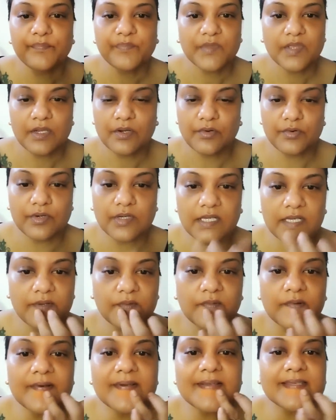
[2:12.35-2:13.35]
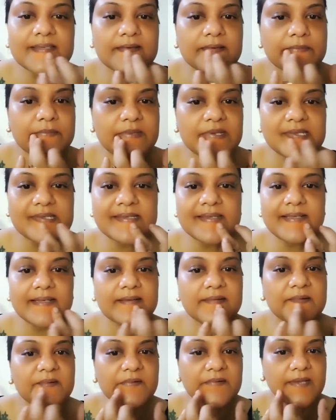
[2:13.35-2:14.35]
really works amazingly
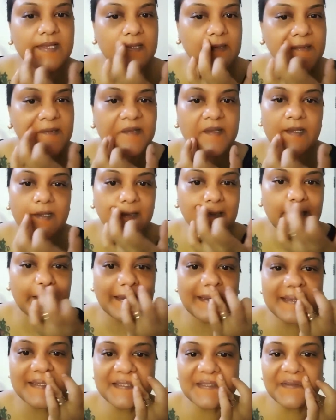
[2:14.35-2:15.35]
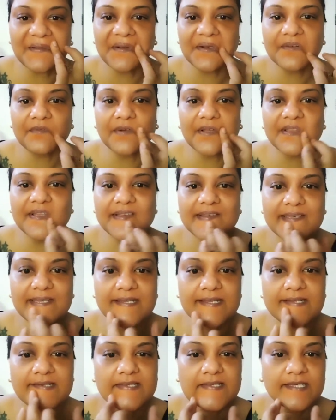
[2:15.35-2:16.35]
well, and has a lot of other
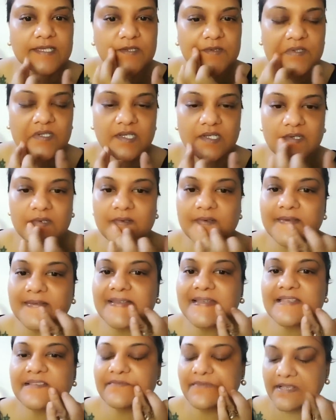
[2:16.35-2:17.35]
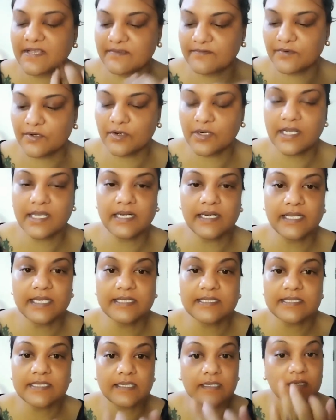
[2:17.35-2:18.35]
shades that you can use as well for
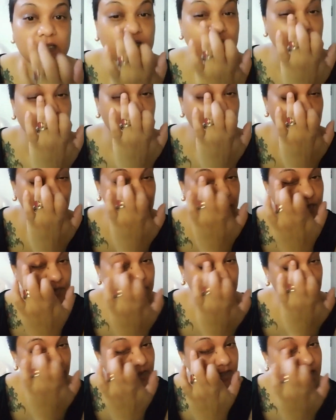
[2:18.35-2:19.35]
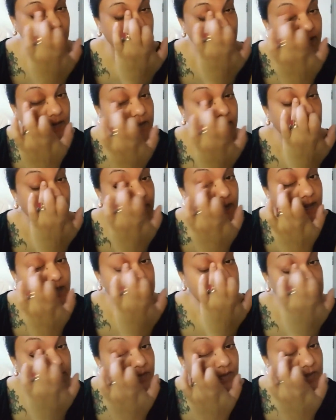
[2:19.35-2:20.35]
highlighting and contouring.
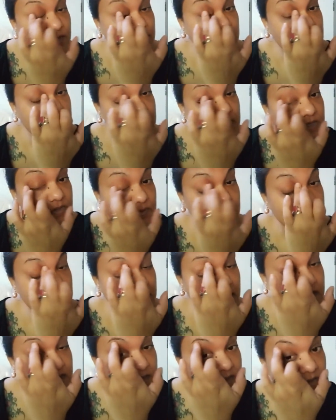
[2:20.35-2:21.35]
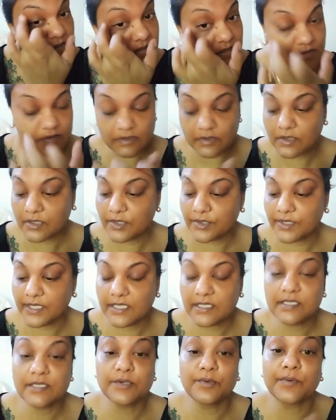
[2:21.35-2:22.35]
So I'm going to just use this
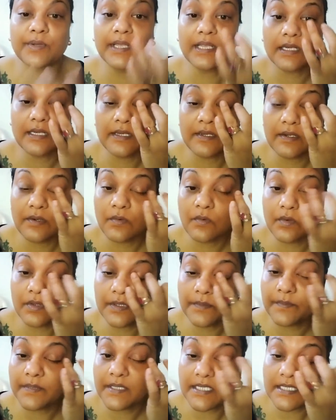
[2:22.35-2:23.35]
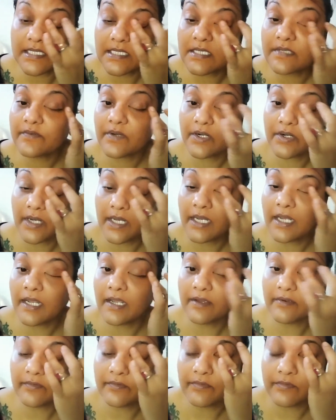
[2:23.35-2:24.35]
corrector quickly all the places where I
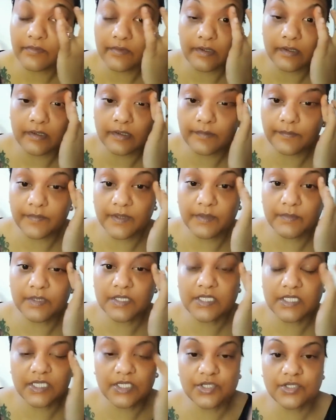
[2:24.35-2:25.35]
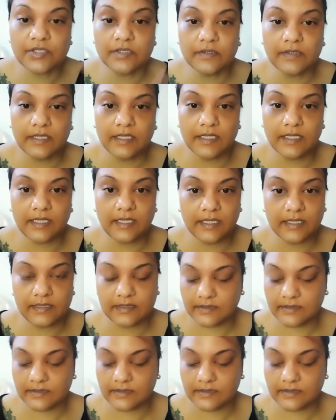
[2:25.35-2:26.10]
have pigmentation, and